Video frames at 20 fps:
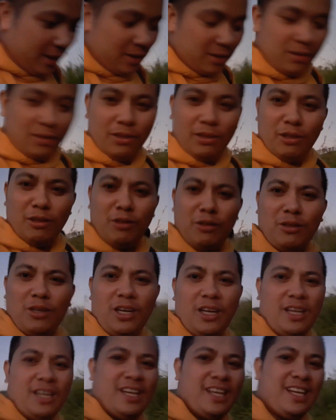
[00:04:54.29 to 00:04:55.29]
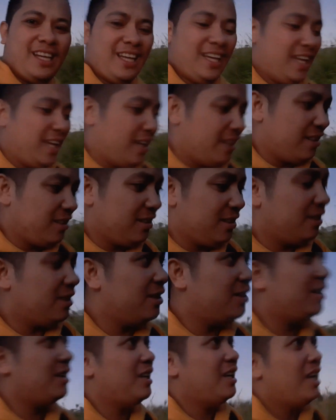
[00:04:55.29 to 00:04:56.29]
So, oh,
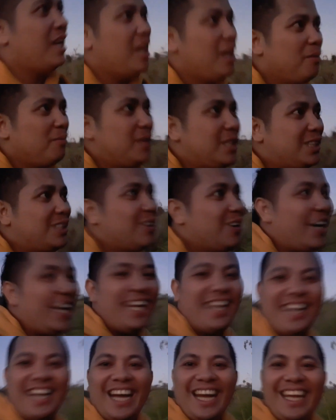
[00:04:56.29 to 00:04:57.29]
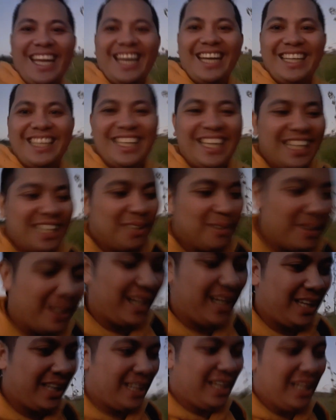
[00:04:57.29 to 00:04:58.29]
medyo hayag-hayag na, di ba?
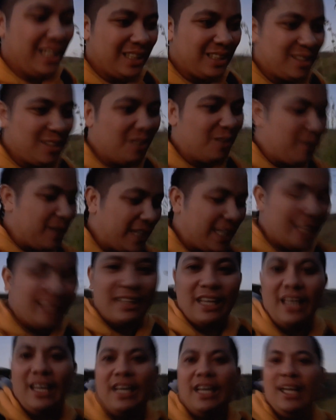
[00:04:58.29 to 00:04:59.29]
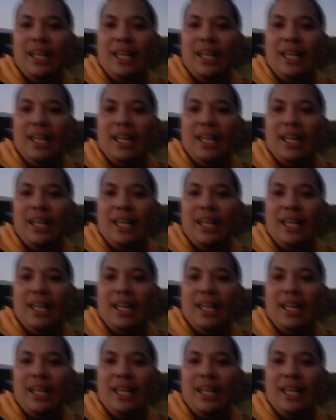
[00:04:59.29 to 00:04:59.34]
So, makita